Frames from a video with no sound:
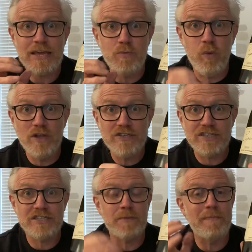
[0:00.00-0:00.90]

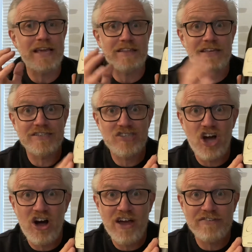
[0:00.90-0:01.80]
wanted to make the
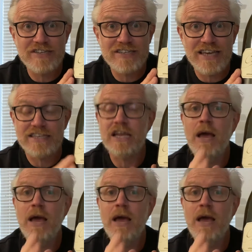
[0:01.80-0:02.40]
entire estate